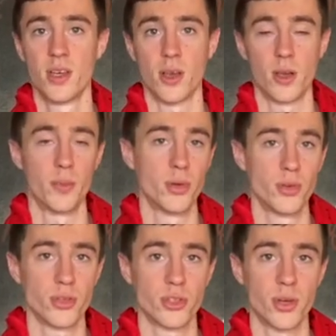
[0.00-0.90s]
A
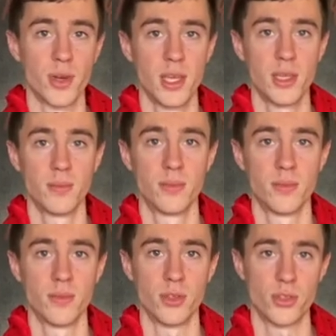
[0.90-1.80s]
computer screen?
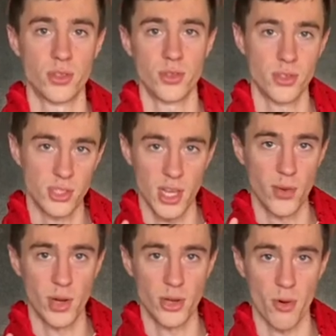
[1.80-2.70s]
Just say
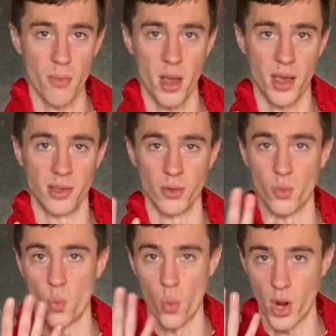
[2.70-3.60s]
within your mind
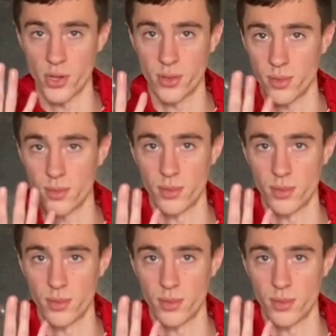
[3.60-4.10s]
on what